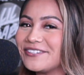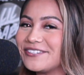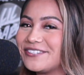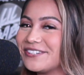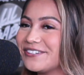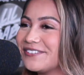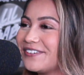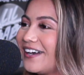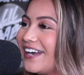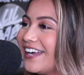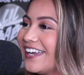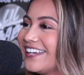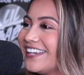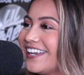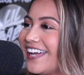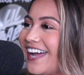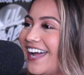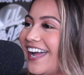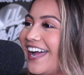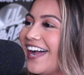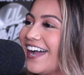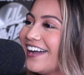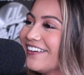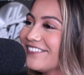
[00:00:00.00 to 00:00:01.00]
do I
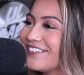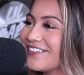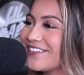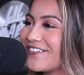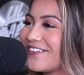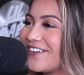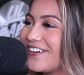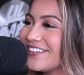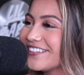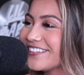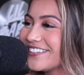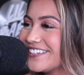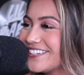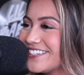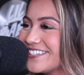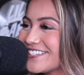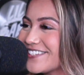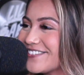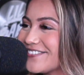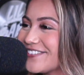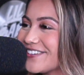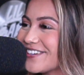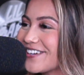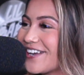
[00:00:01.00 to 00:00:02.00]
not have the
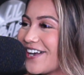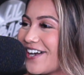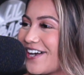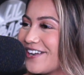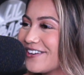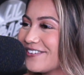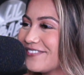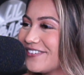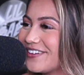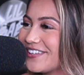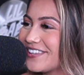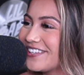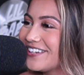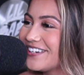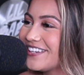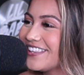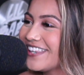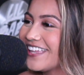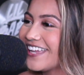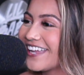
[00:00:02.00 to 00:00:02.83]
qualities of a godmother?